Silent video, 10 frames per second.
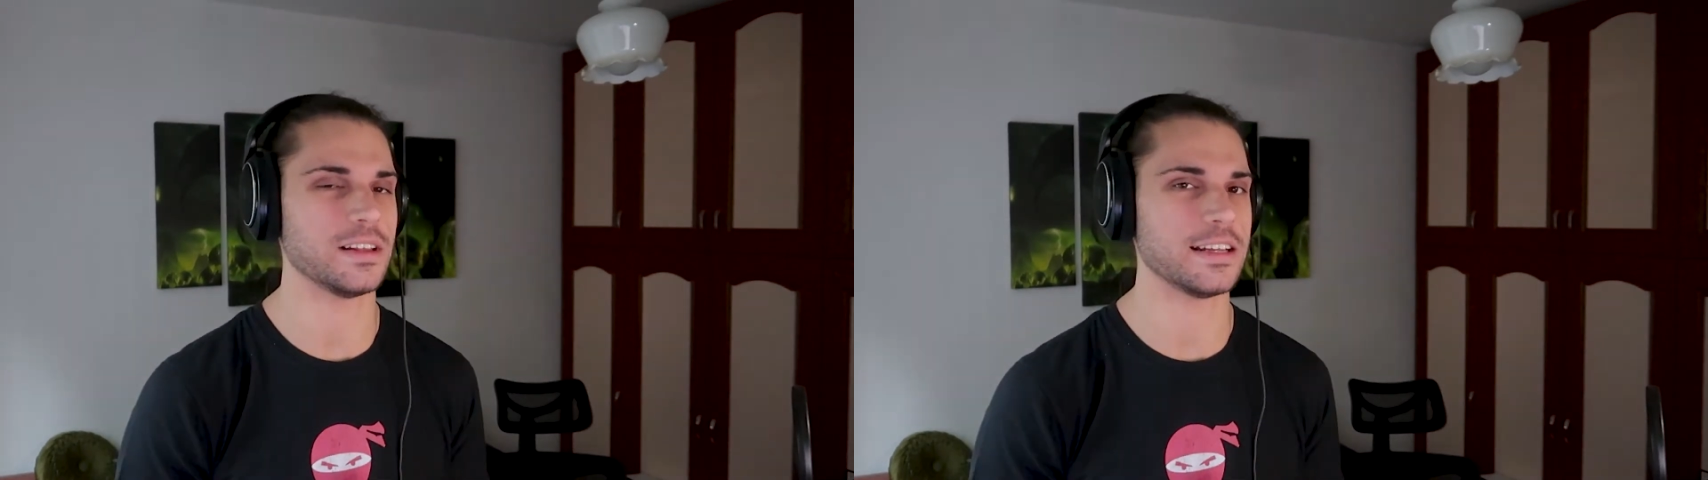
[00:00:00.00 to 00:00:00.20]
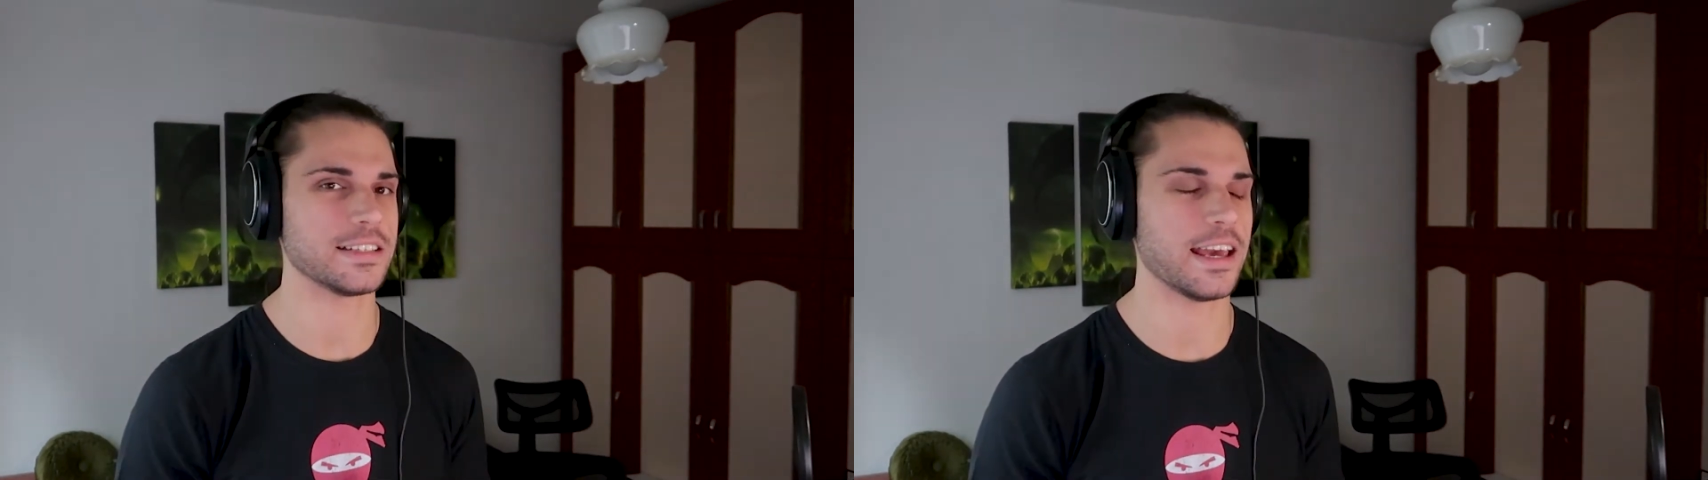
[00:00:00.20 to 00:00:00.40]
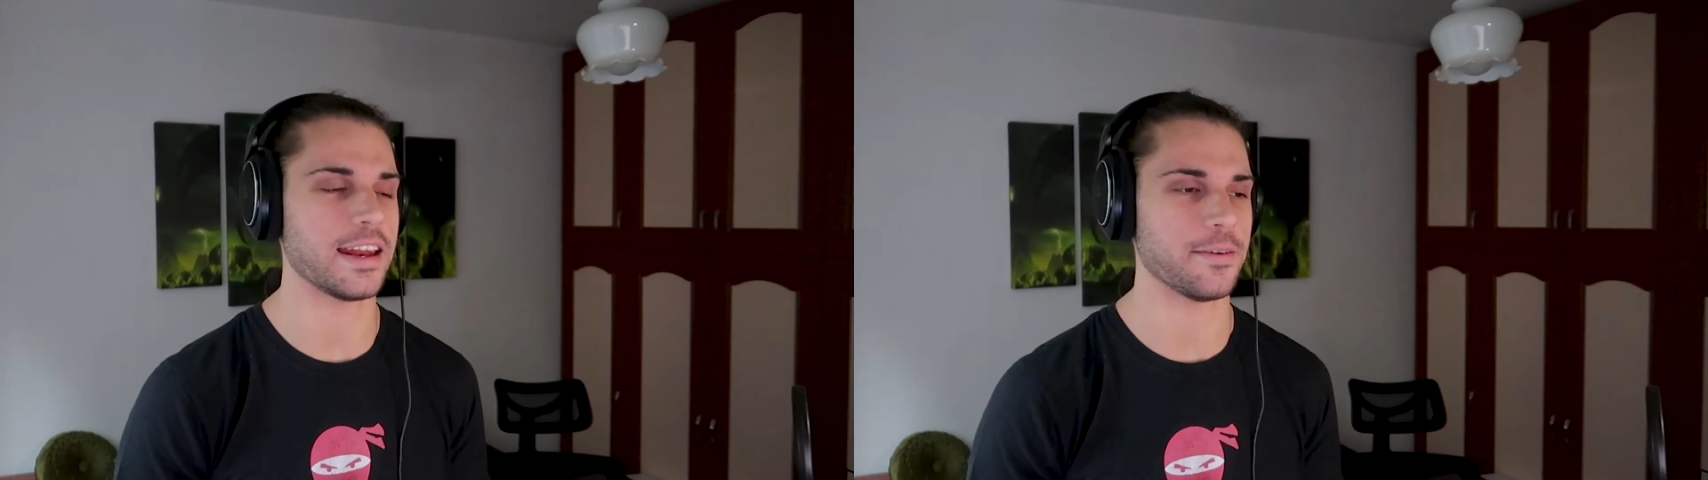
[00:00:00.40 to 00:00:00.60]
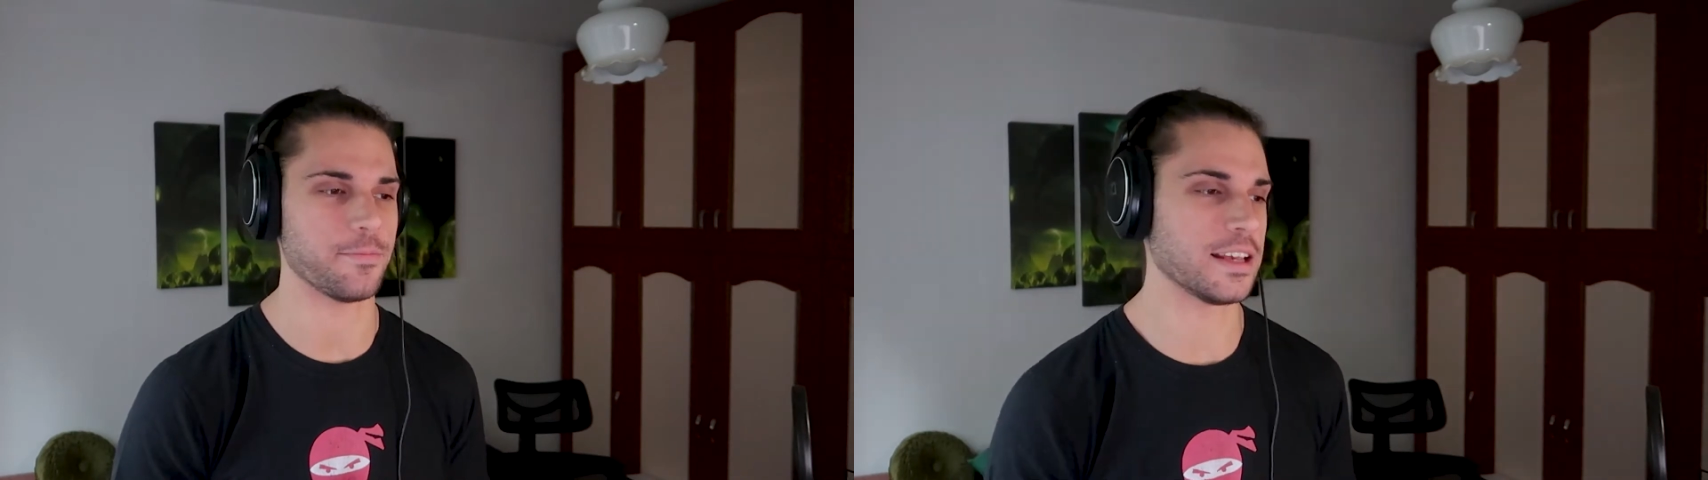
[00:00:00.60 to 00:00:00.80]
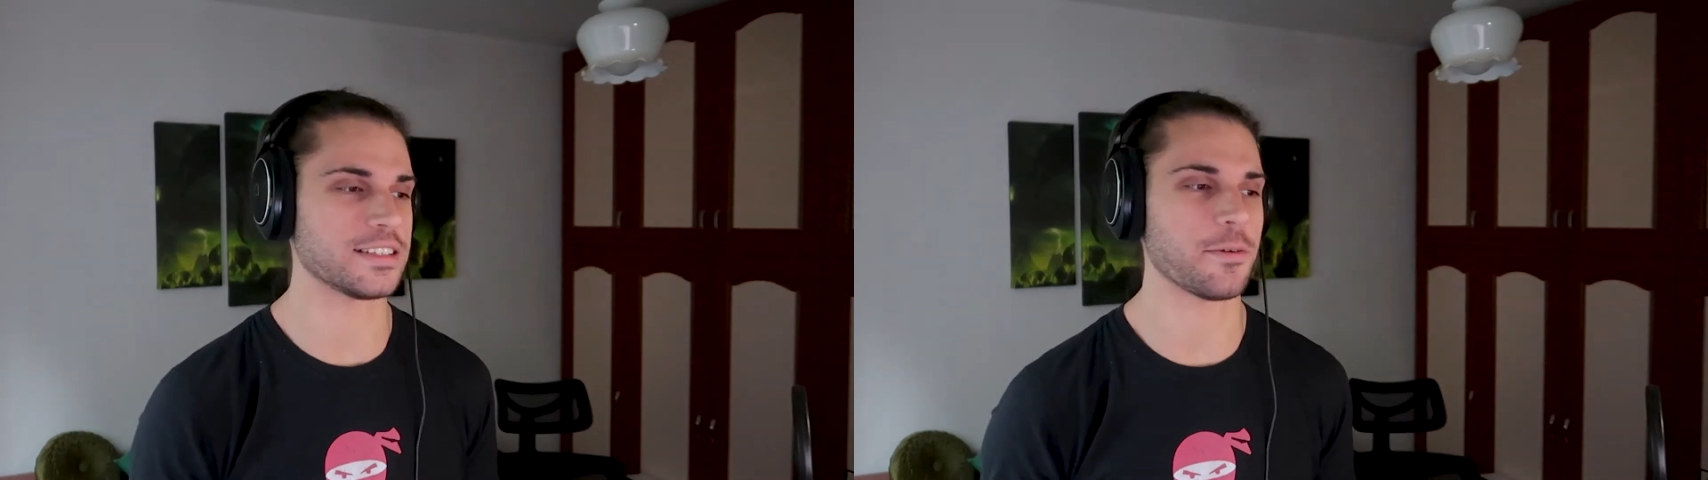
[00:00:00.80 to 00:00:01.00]
Let's get it.
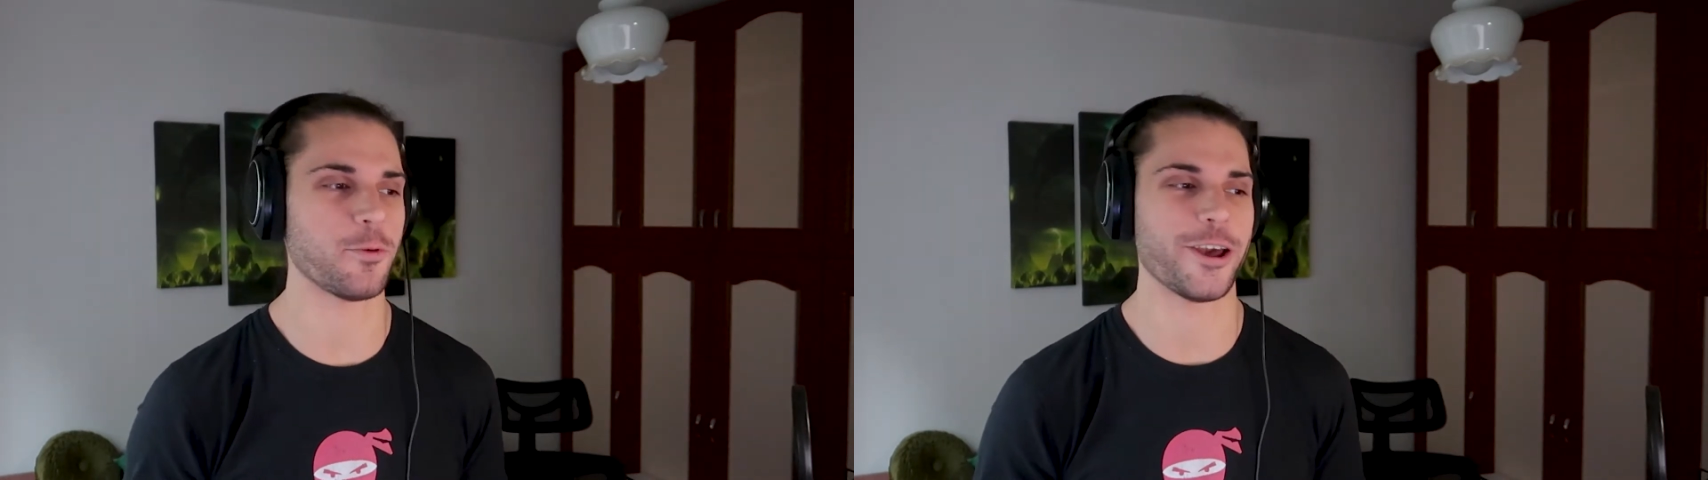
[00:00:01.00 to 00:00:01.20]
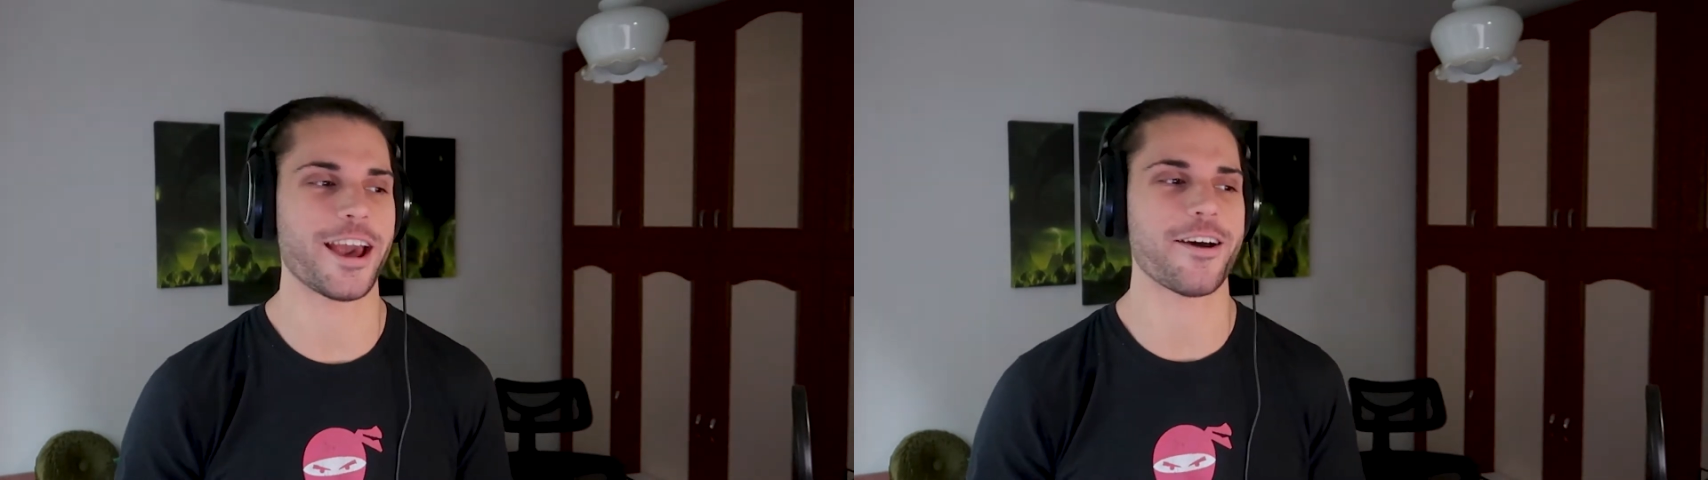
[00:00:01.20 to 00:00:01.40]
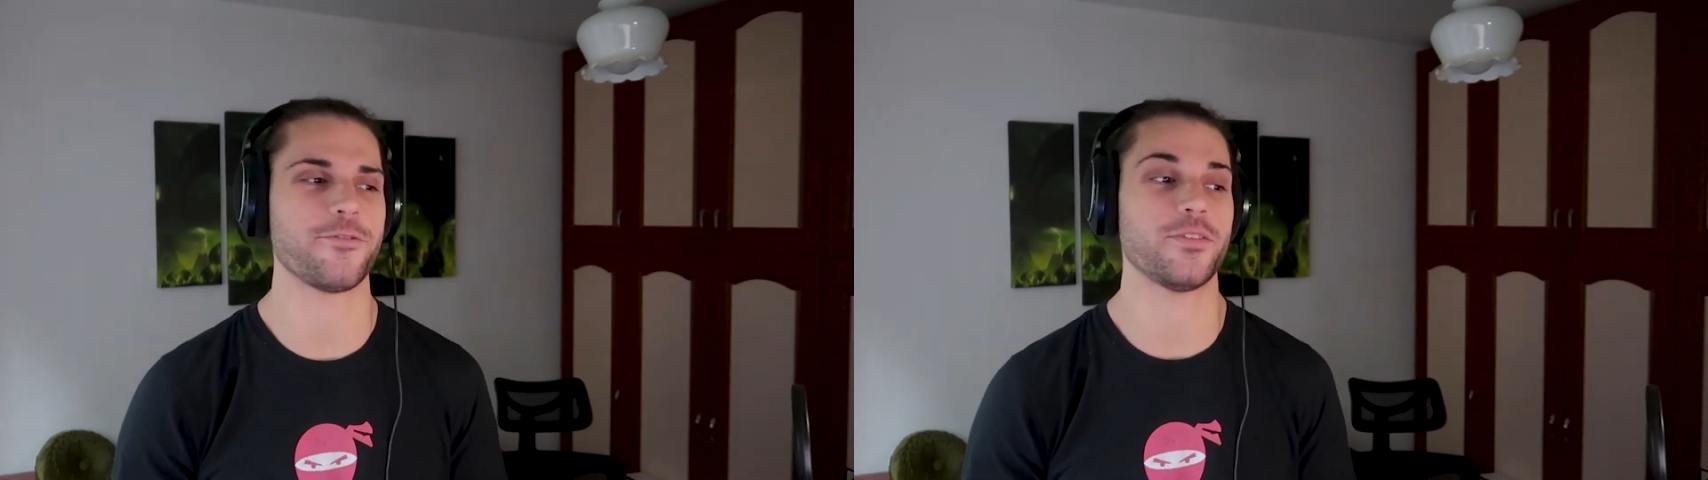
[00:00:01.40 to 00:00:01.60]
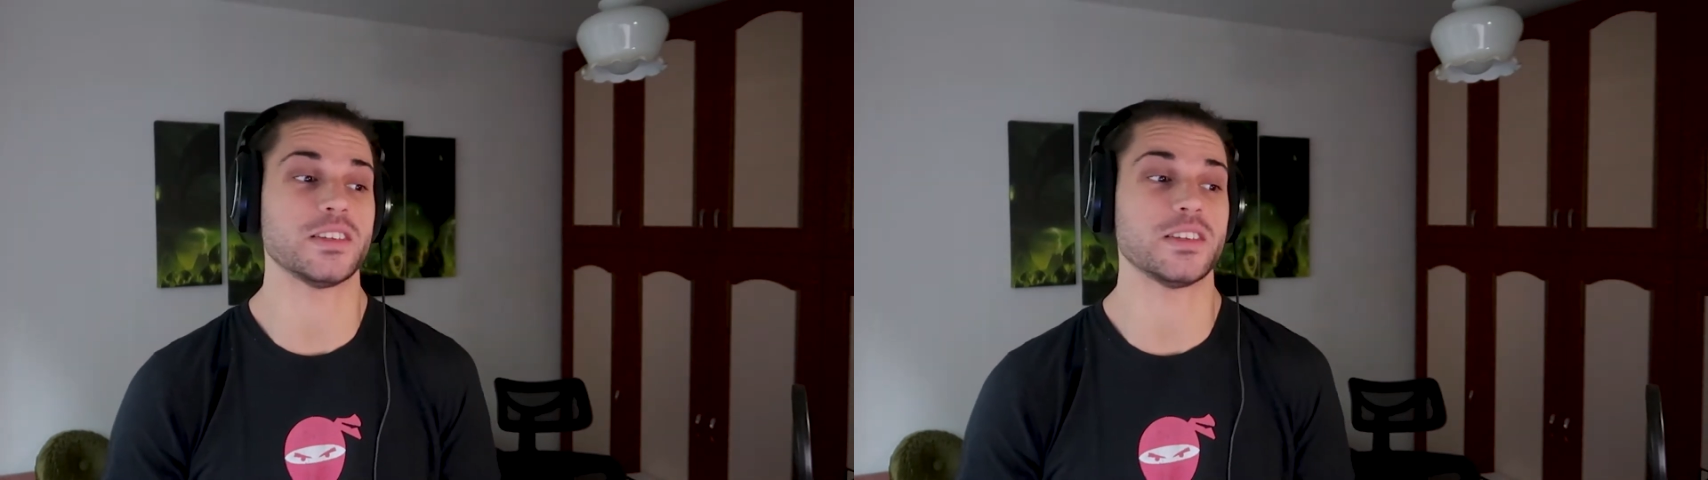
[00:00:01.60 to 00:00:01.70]
Next up we have